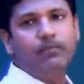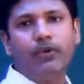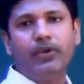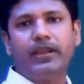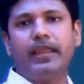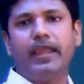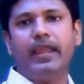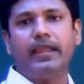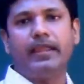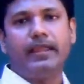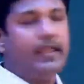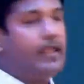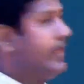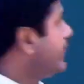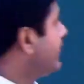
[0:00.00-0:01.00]
point A,
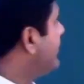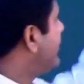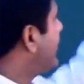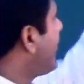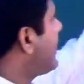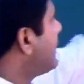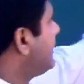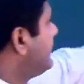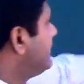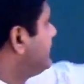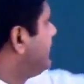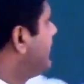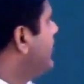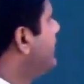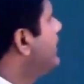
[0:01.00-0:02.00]
that is
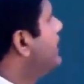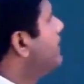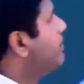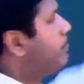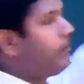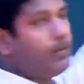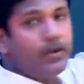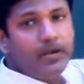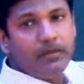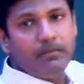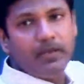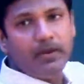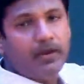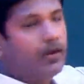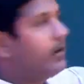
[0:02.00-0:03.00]
the
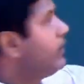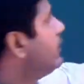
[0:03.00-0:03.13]
perimeter.